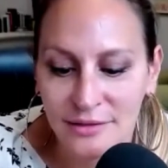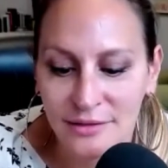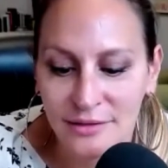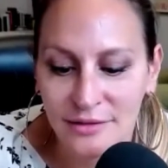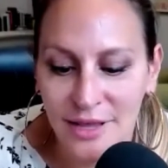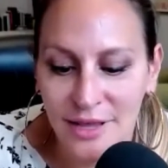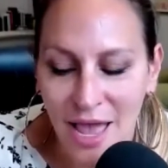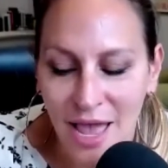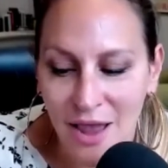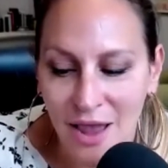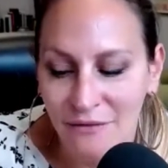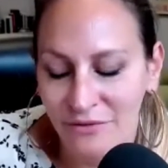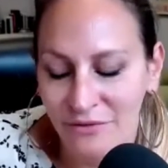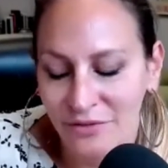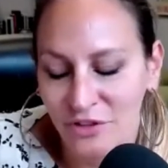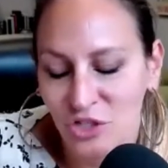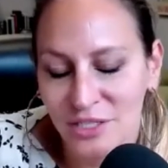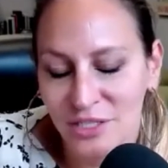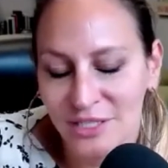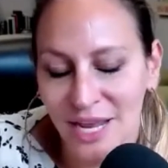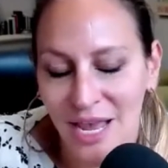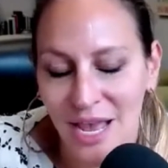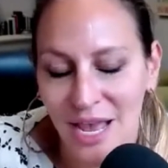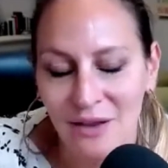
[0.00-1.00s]
have
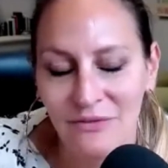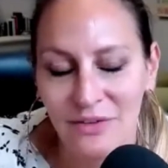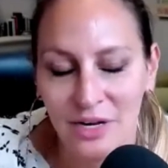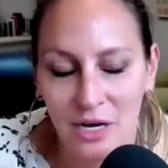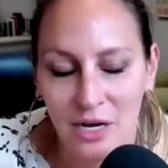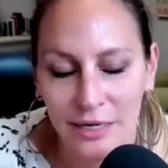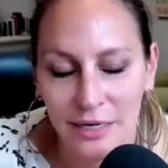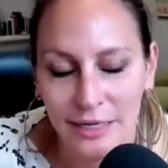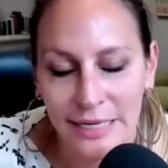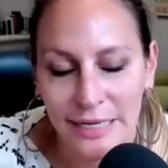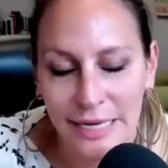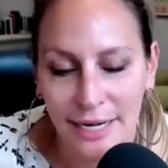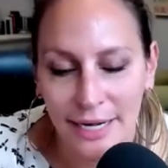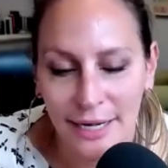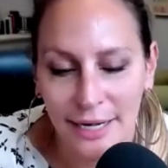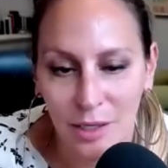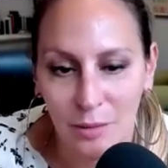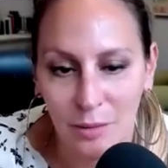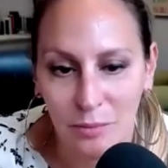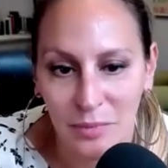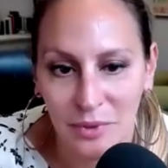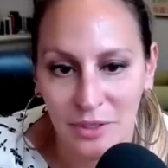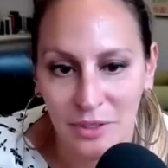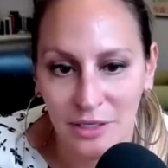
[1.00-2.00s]
an uncanny
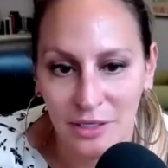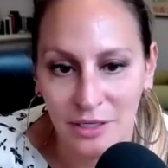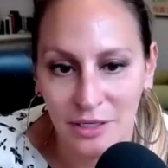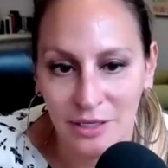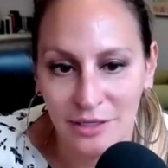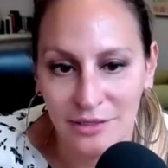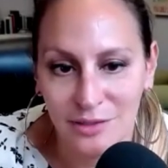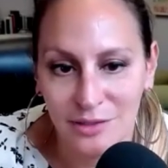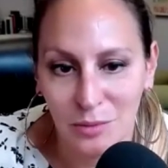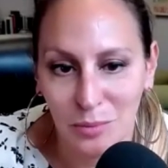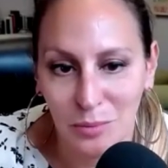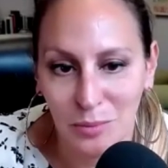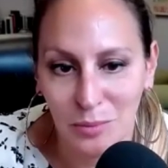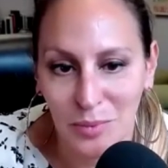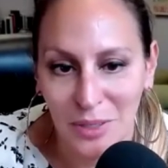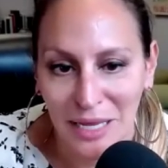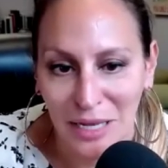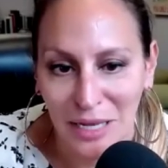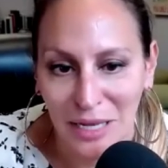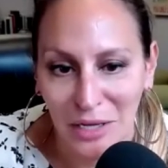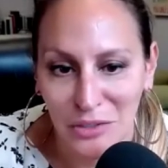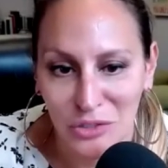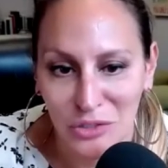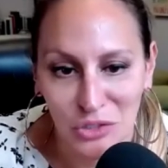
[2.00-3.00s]
ability to
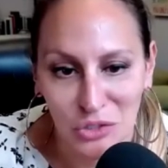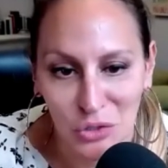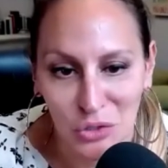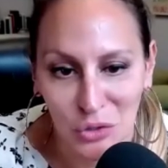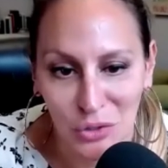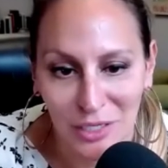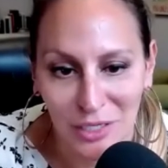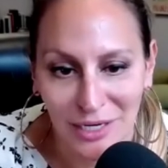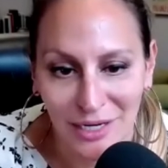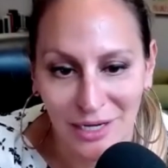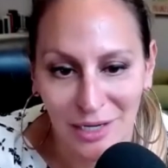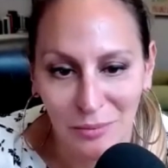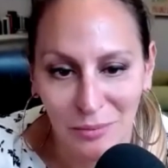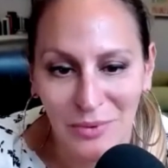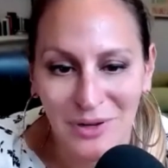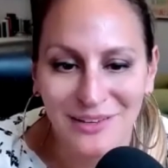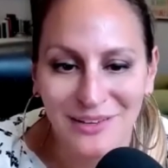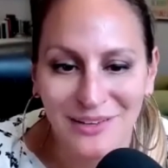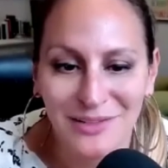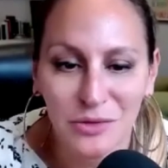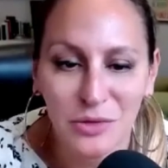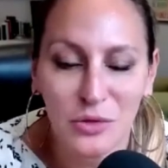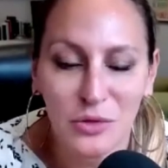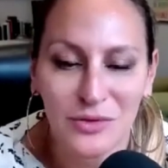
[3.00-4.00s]
pick a jury?
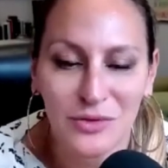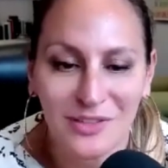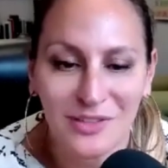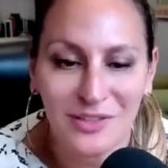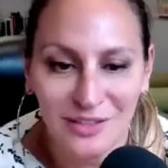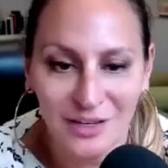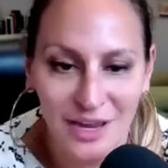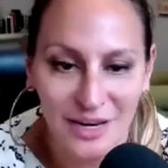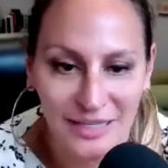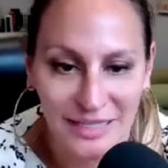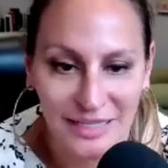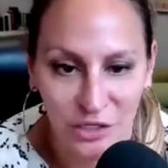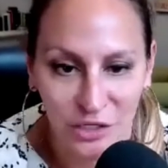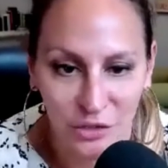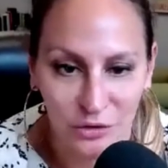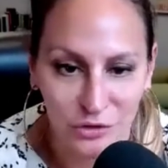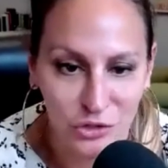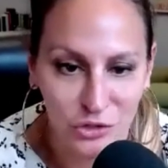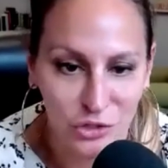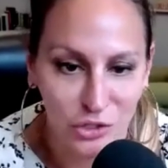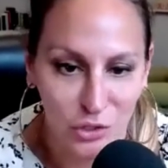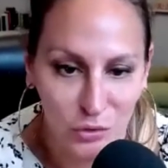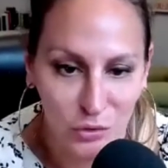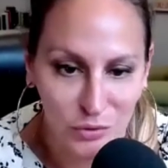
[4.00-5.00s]
Because you see on legal
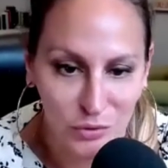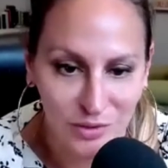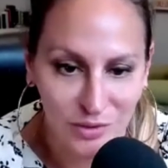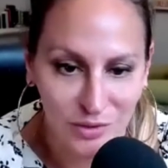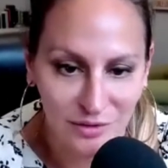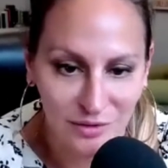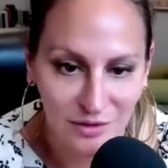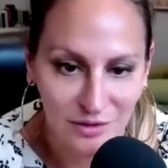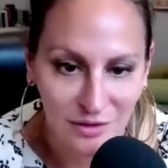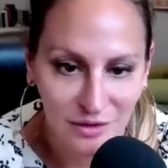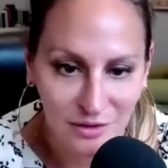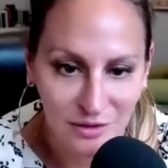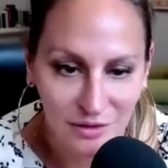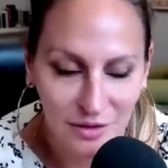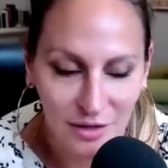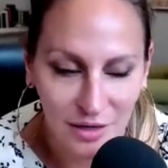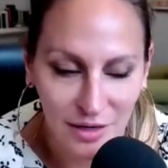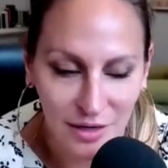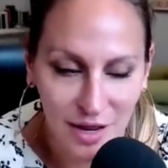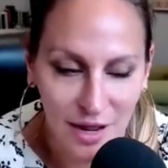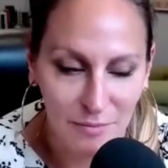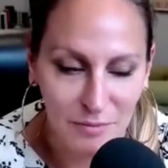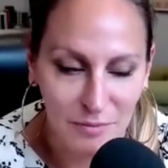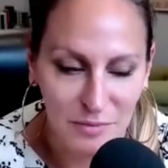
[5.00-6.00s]
shows, and
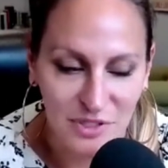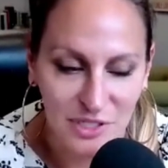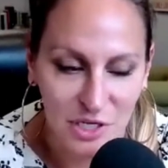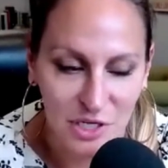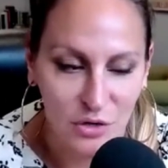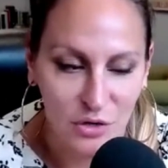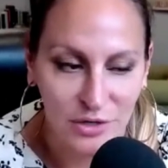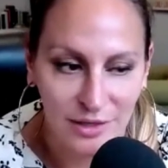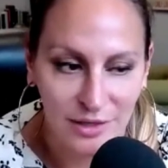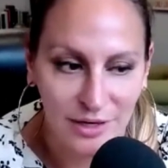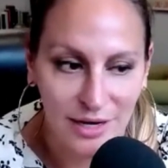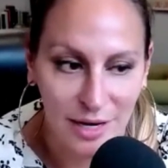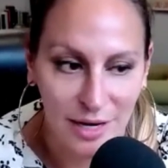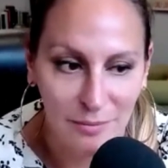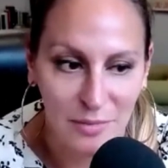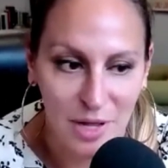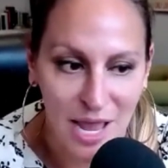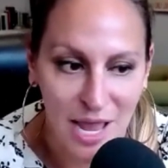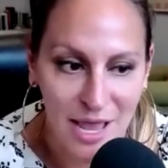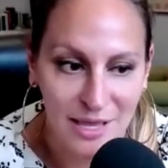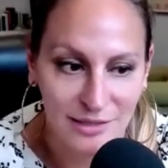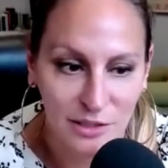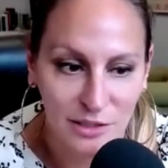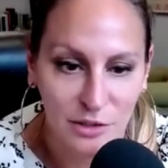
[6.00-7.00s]
I'm sorry that I'm,
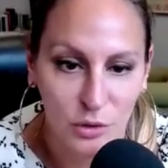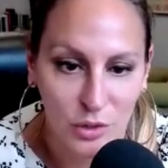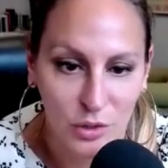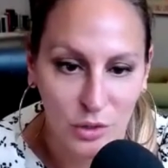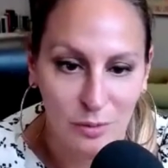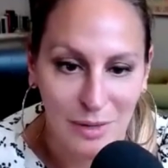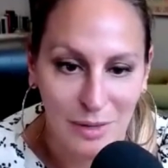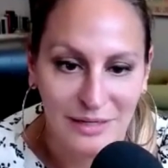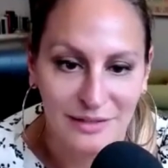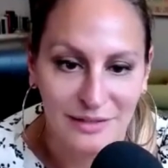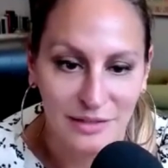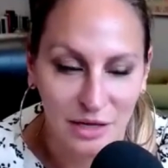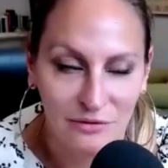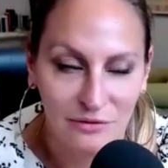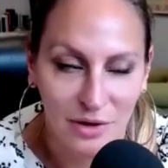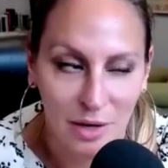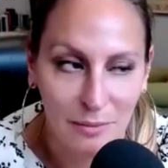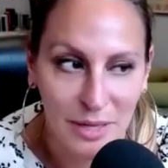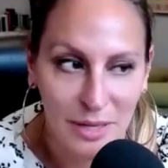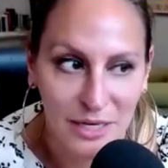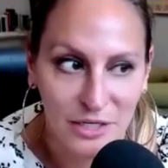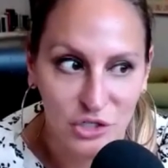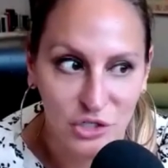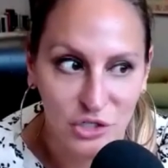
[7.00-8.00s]
as a lawyer myself, I'm
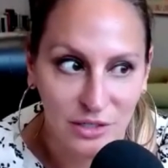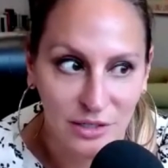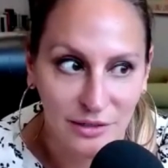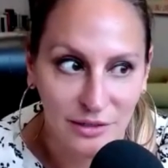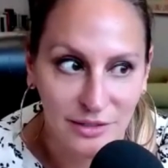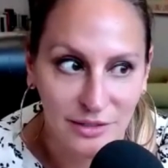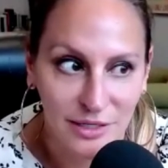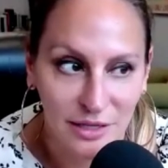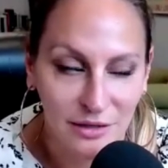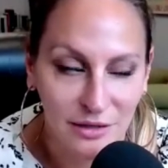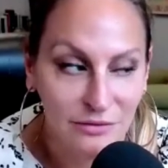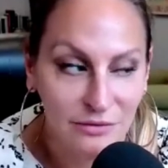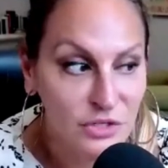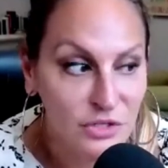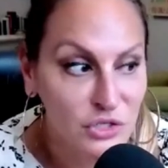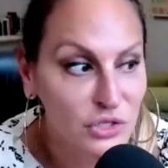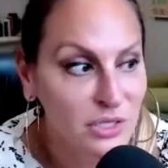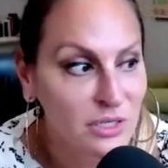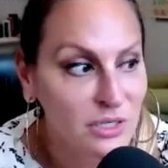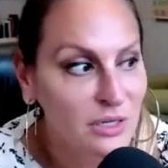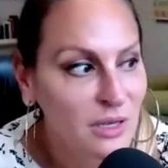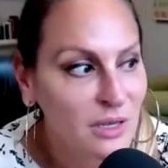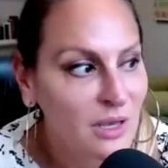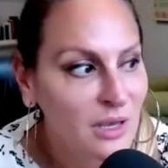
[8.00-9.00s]
mentioning
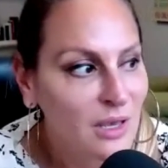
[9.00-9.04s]
television,